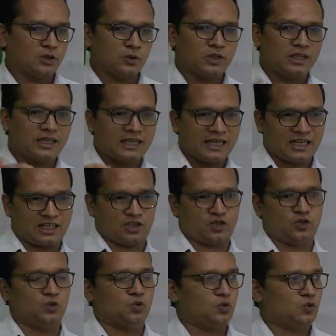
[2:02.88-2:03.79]
will take
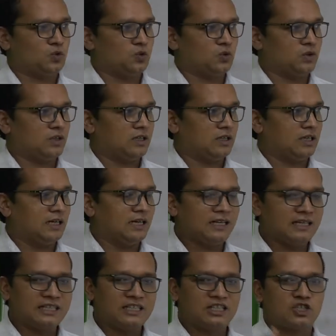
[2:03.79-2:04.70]
to
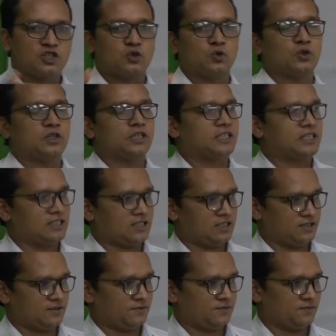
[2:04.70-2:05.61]
reach to
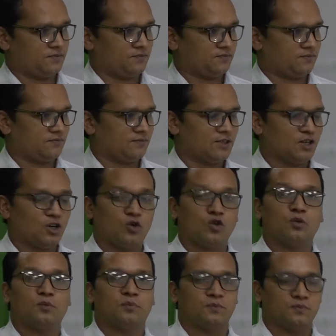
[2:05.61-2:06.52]
his
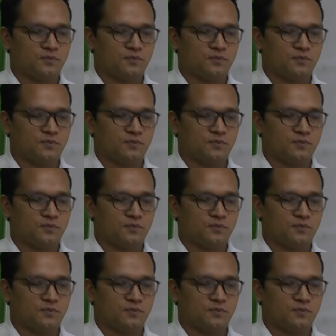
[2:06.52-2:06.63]
home.